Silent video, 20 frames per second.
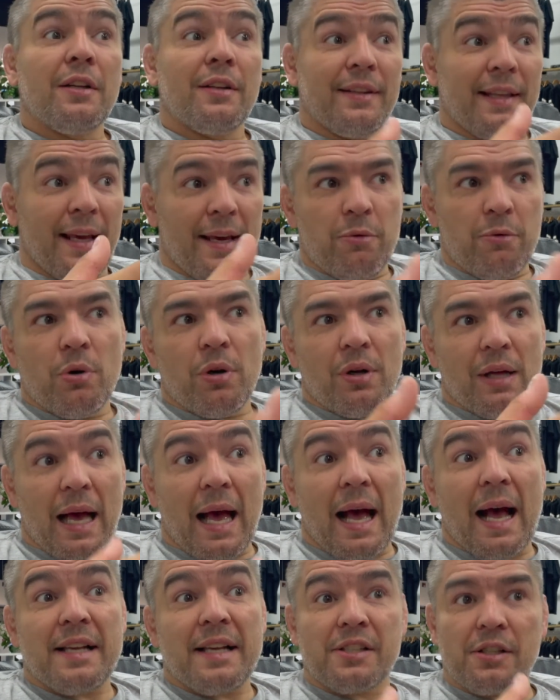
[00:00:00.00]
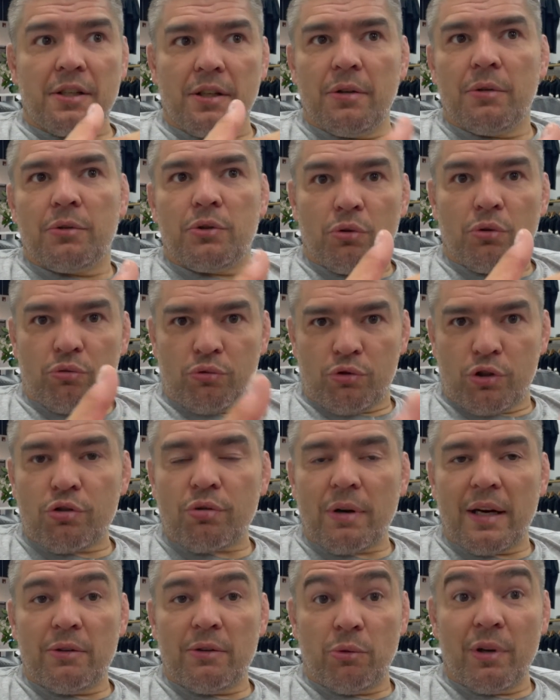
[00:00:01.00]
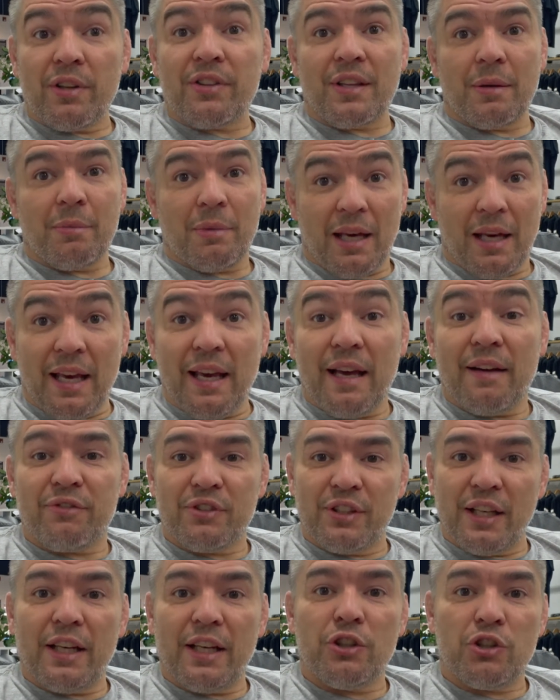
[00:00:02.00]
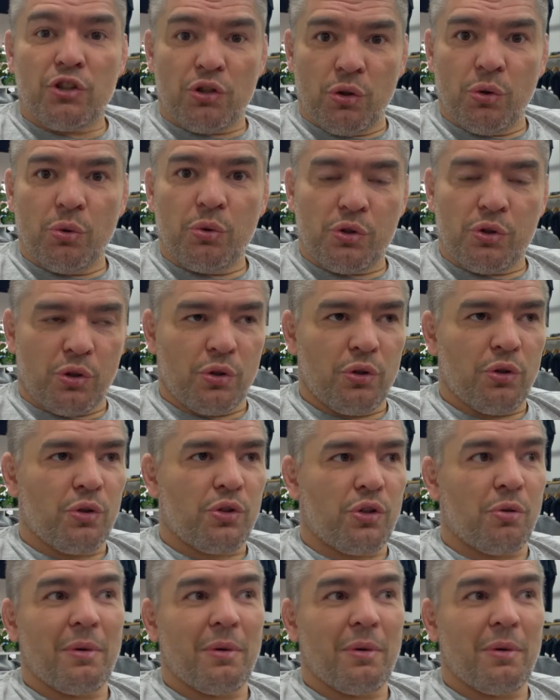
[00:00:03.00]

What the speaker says: They will ask you to train with them if they choose to do so.